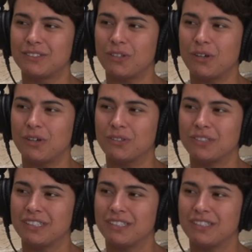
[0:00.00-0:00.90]
so
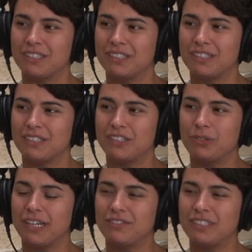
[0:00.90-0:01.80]

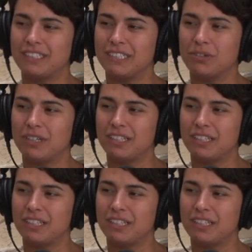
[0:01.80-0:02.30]
I'm just dealing deal with...